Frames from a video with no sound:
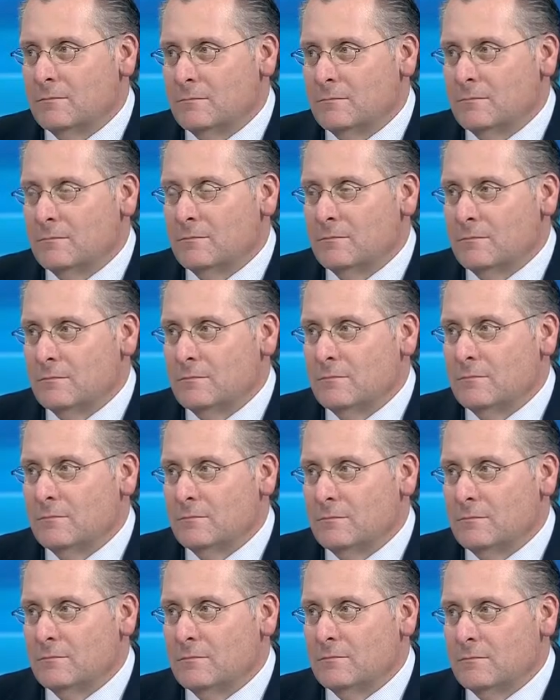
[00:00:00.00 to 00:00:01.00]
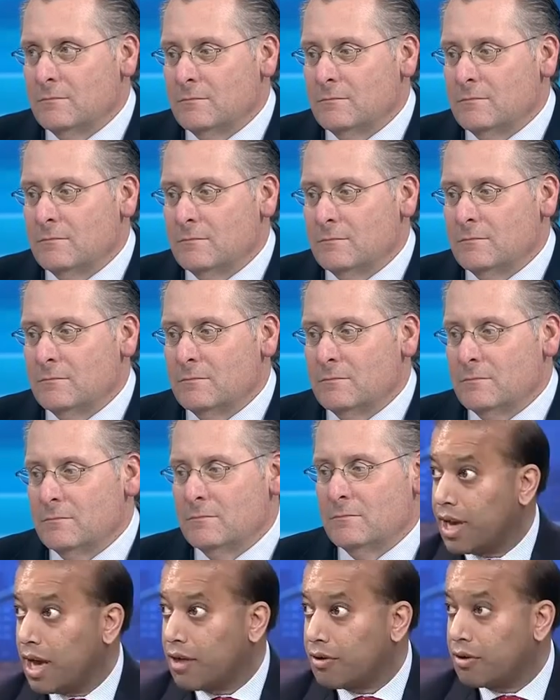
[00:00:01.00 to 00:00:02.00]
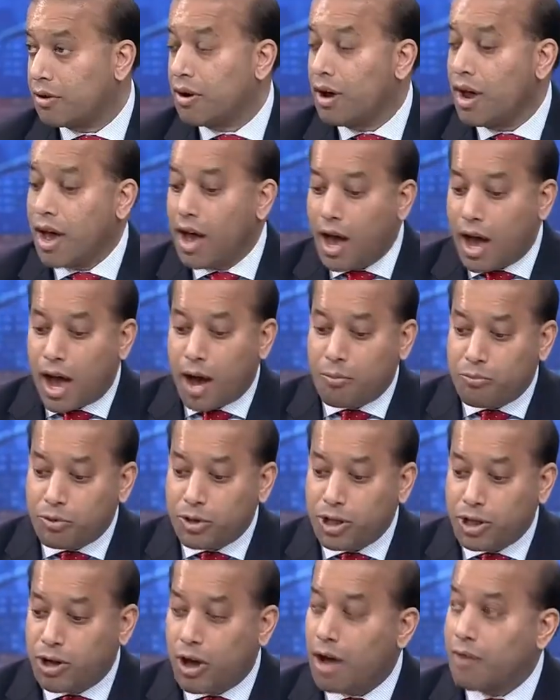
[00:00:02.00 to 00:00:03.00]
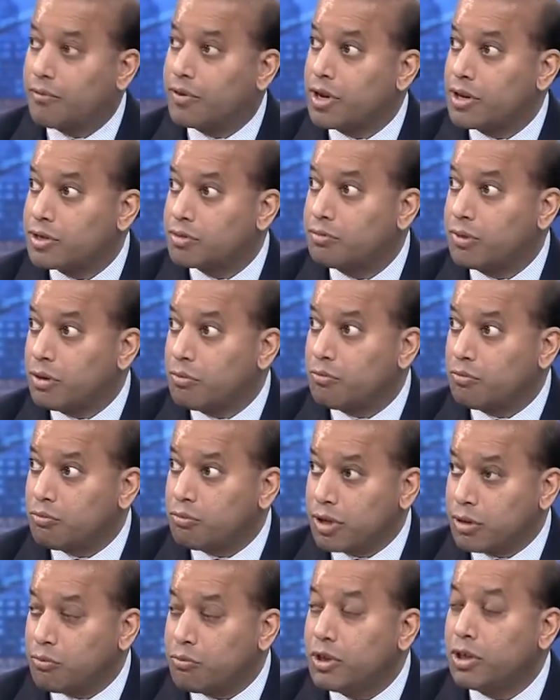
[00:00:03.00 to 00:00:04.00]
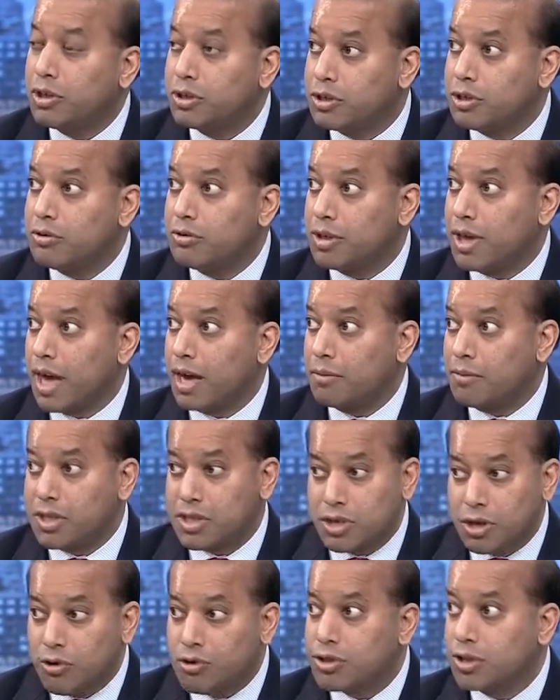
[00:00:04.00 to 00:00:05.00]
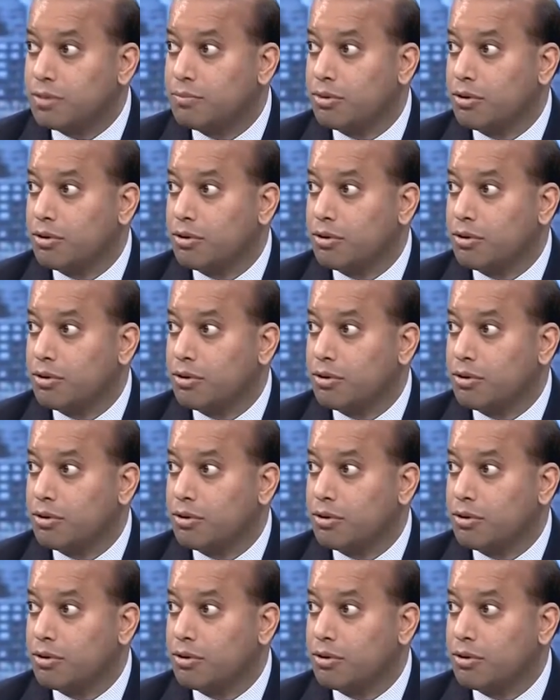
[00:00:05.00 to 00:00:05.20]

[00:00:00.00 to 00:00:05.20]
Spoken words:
with the team that Mike has pulled together, I'm really confident we will do that. It's hugely